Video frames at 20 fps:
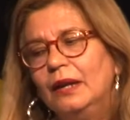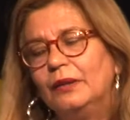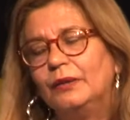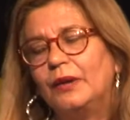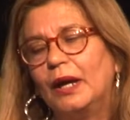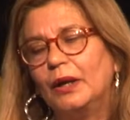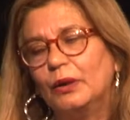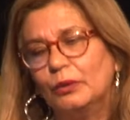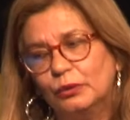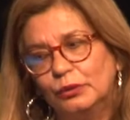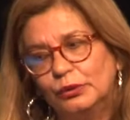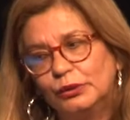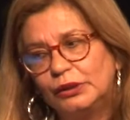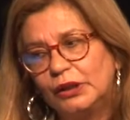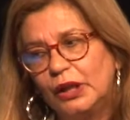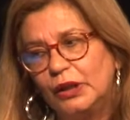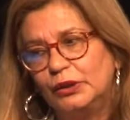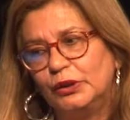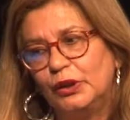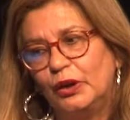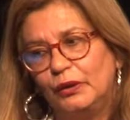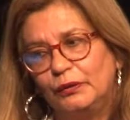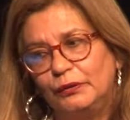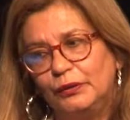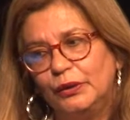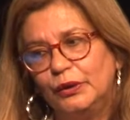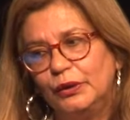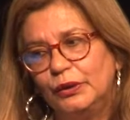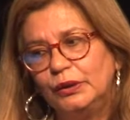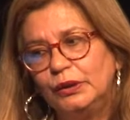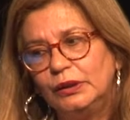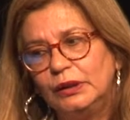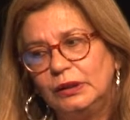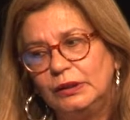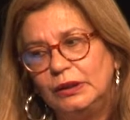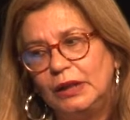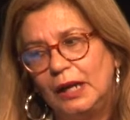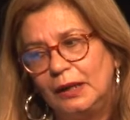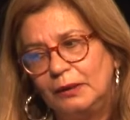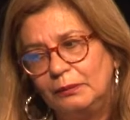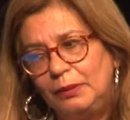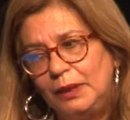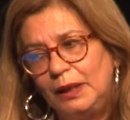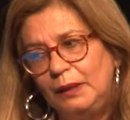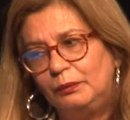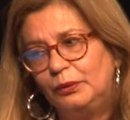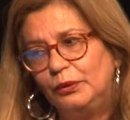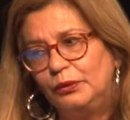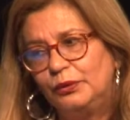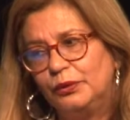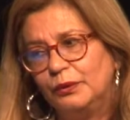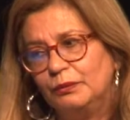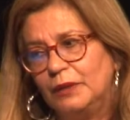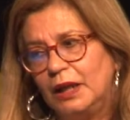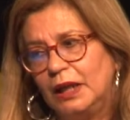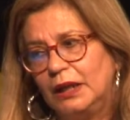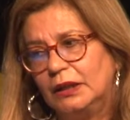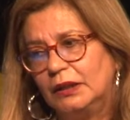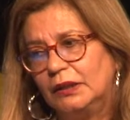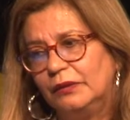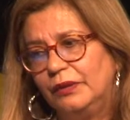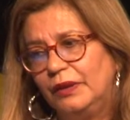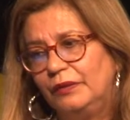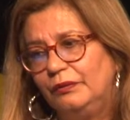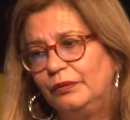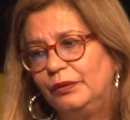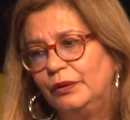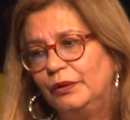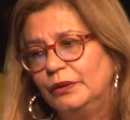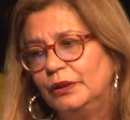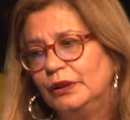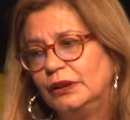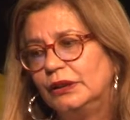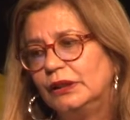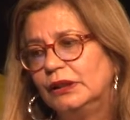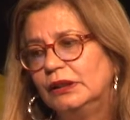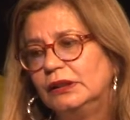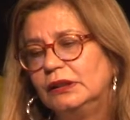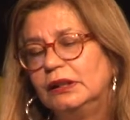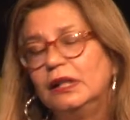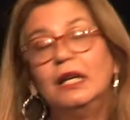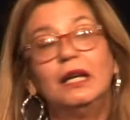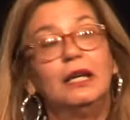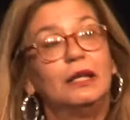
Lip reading: They also diverted young people from negative influences.